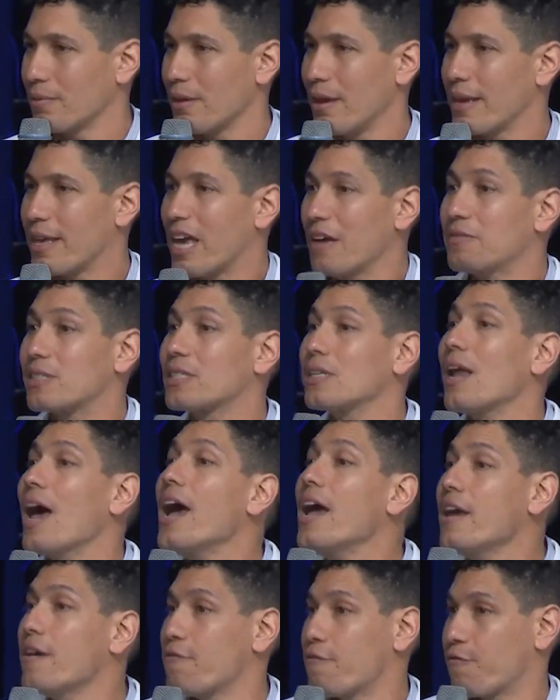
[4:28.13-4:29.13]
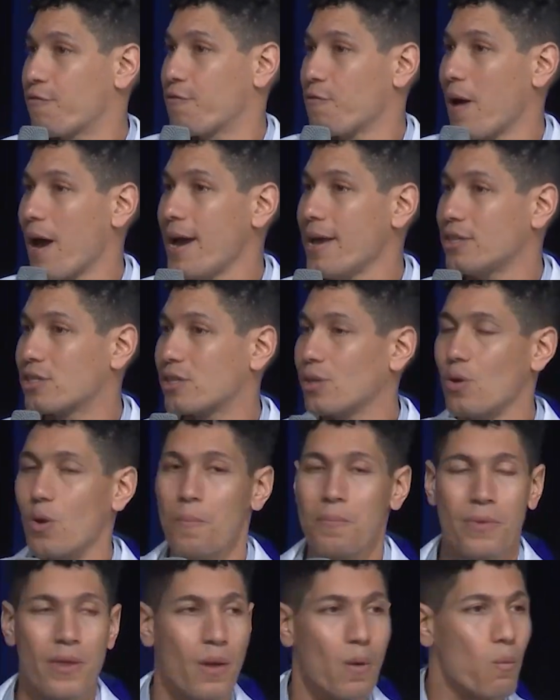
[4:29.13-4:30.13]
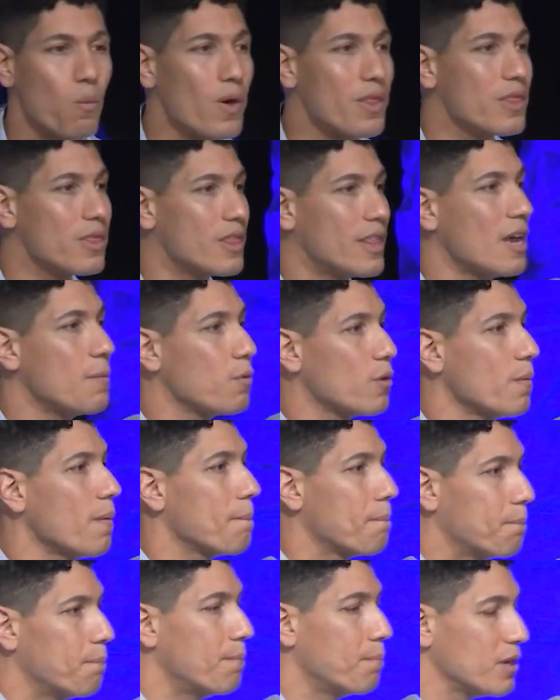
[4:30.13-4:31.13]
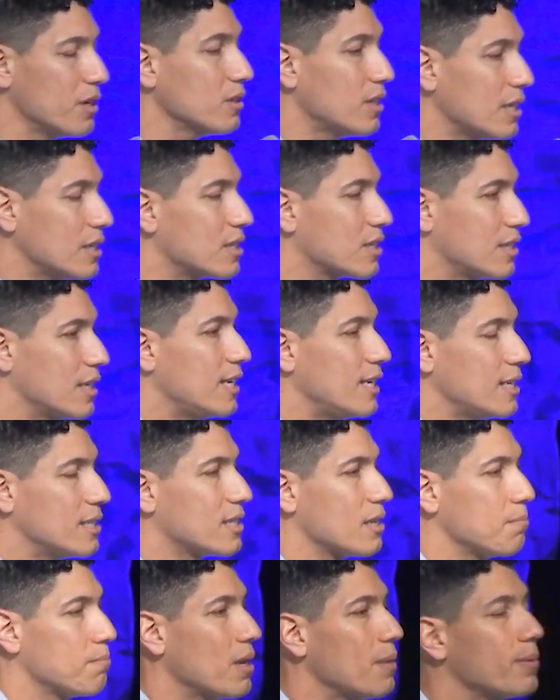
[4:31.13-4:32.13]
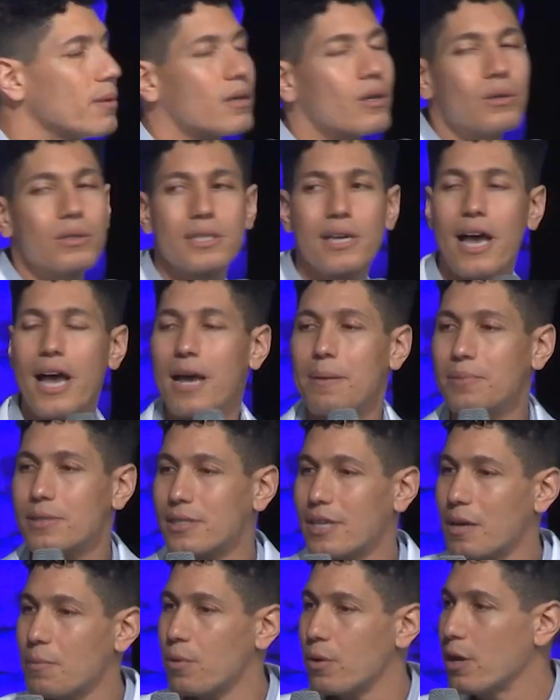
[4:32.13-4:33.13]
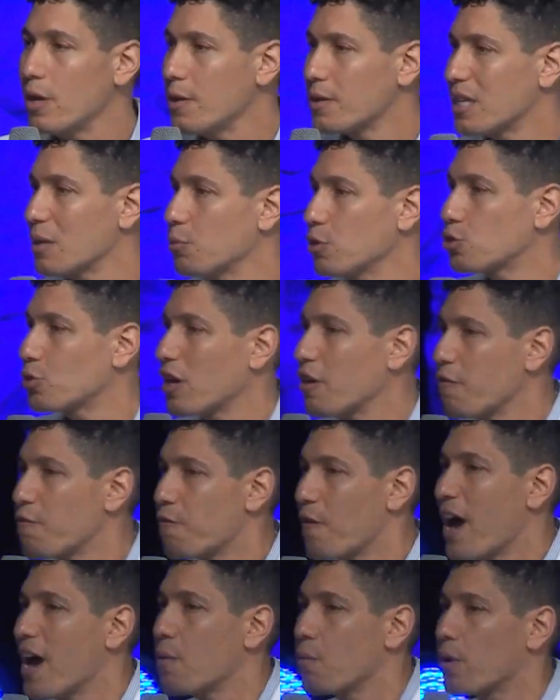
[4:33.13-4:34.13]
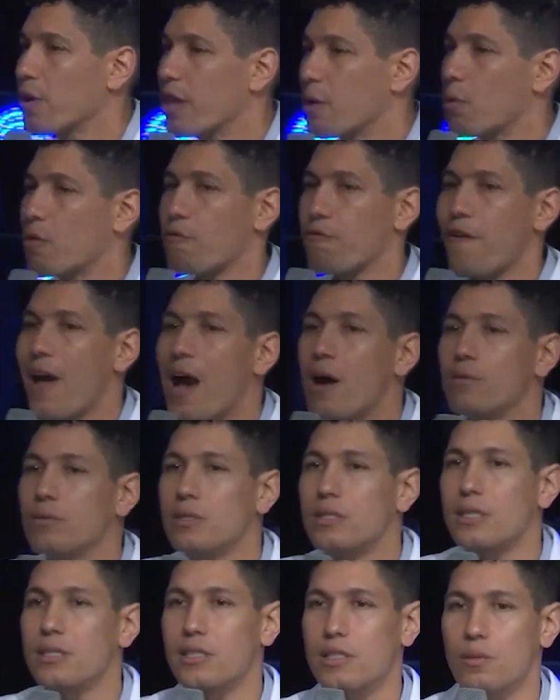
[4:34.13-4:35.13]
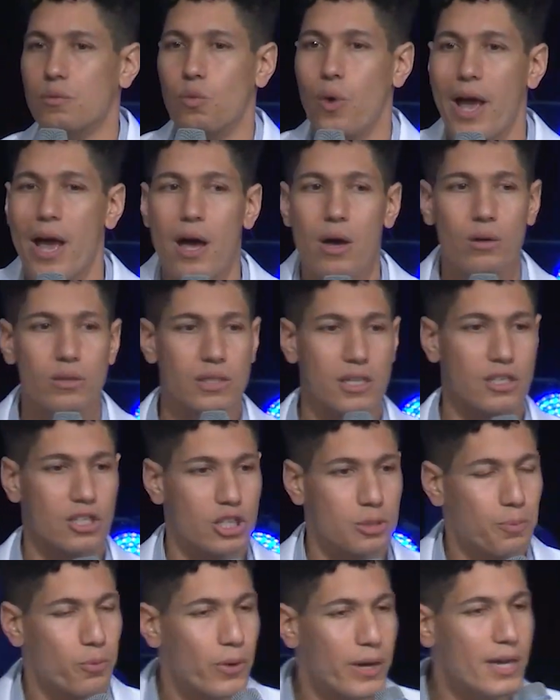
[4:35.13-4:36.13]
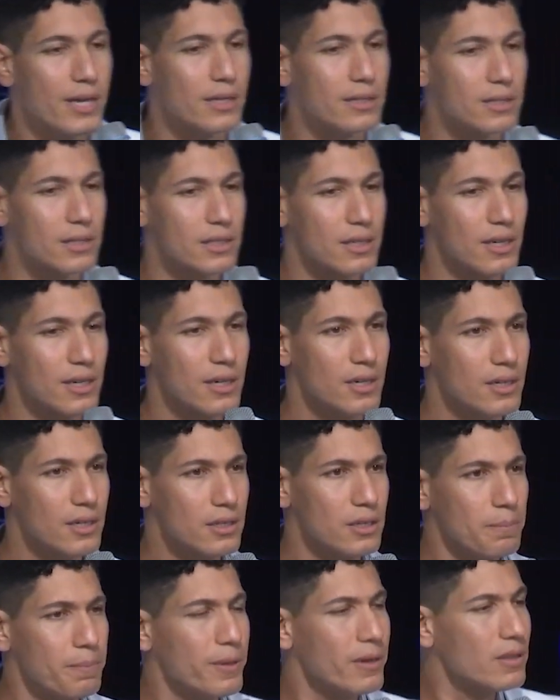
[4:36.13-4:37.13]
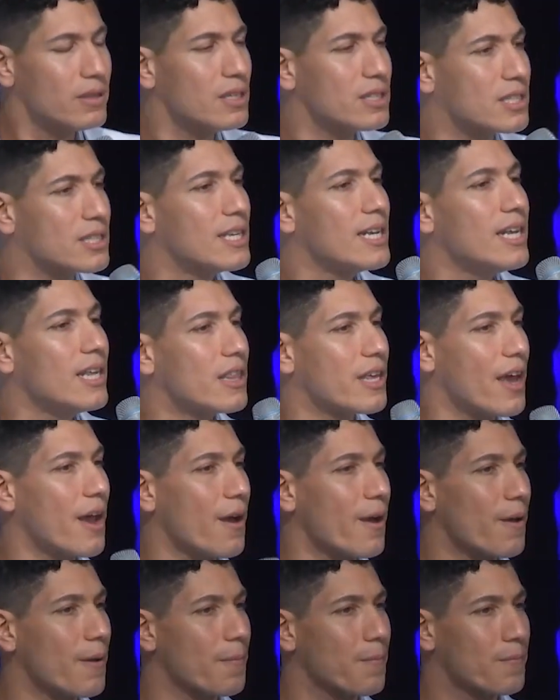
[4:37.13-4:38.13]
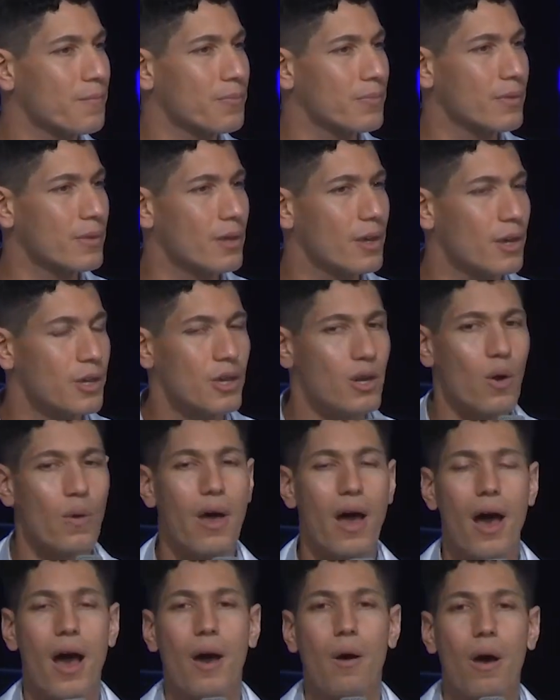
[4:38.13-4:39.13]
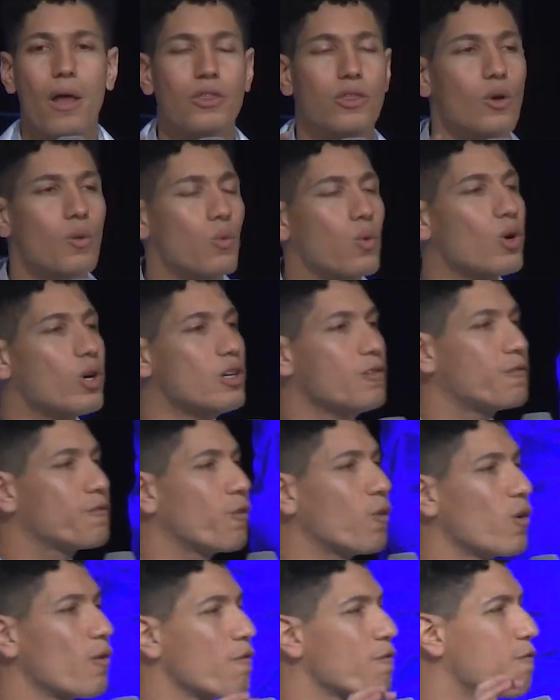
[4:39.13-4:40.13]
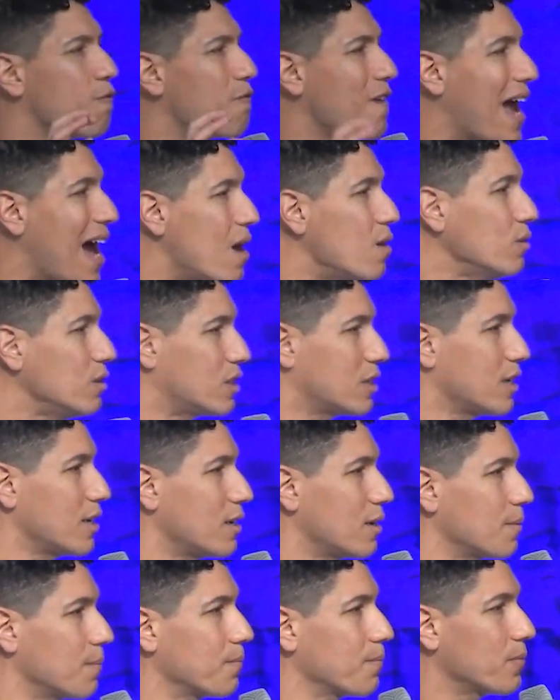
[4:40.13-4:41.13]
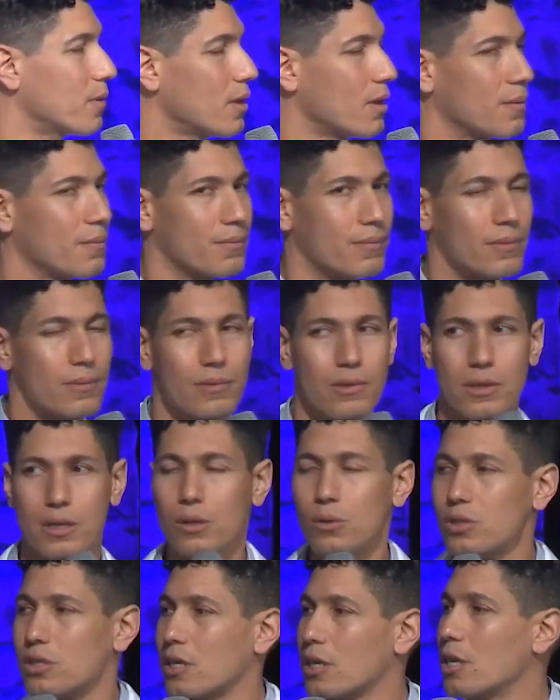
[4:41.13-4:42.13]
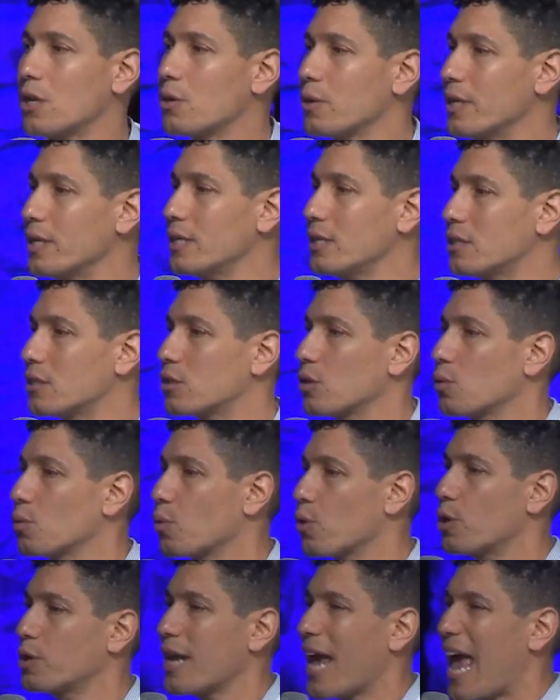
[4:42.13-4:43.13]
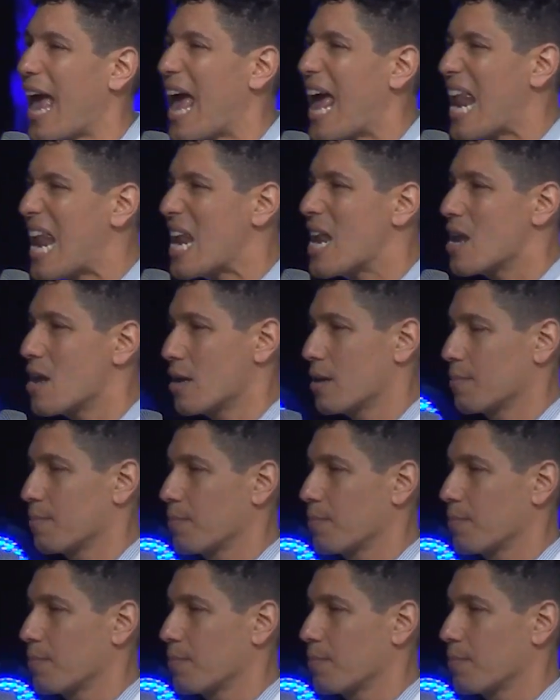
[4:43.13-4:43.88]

It gives life, right? So when they were building cities in biblical times, they would, they would try to find where there were fountains and wells and springs to build a city there. You know, uh, the word for fountain used here is the word En.